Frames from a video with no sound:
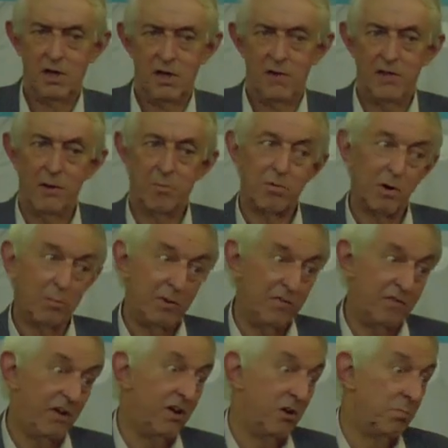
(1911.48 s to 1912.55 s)
They're probably
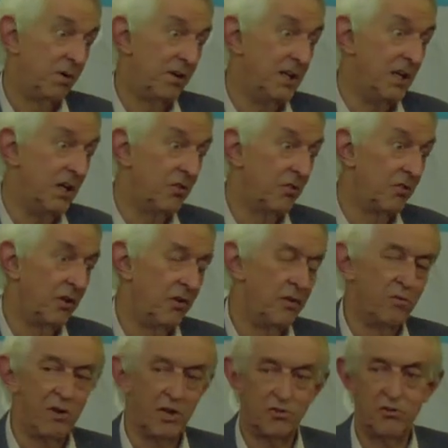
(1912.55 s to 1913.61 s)
very pleased that the
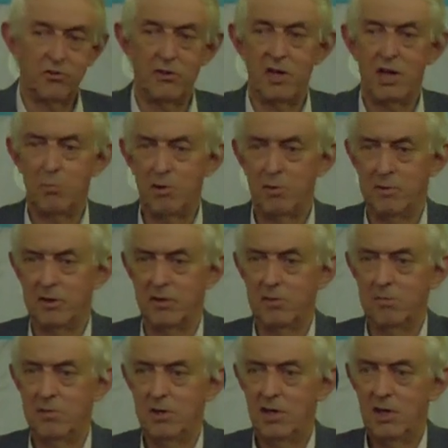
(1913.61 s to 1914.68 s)
Russians are now bombing them,
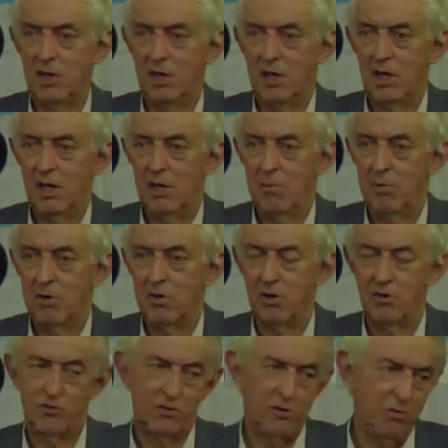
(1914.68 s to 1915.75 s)

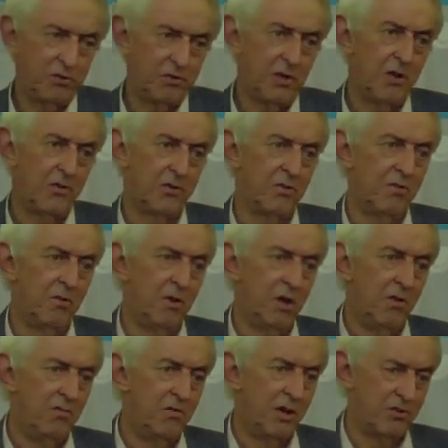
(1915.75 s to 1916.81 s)
because 2,000
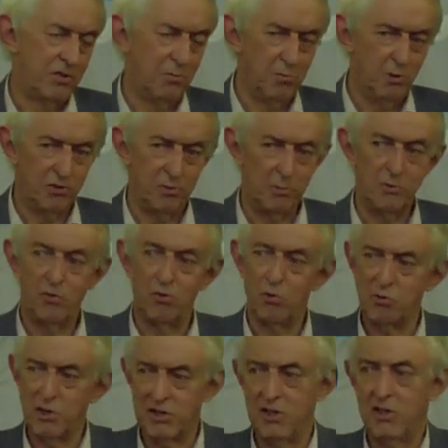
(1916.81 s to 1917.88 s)
Russian Muslims have
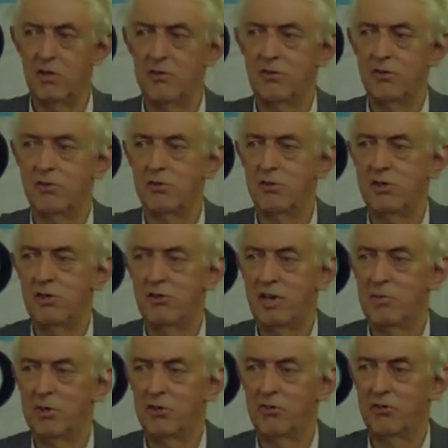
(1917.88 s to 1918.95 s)
already gone to join
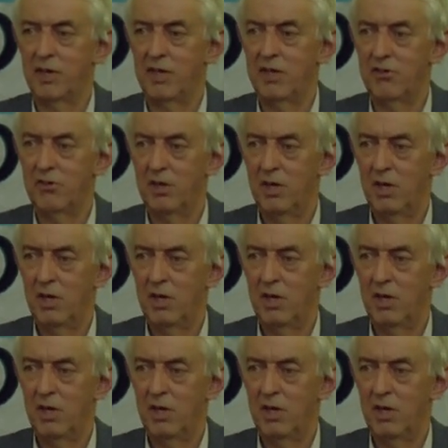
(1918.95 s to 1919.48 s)
Islamic State.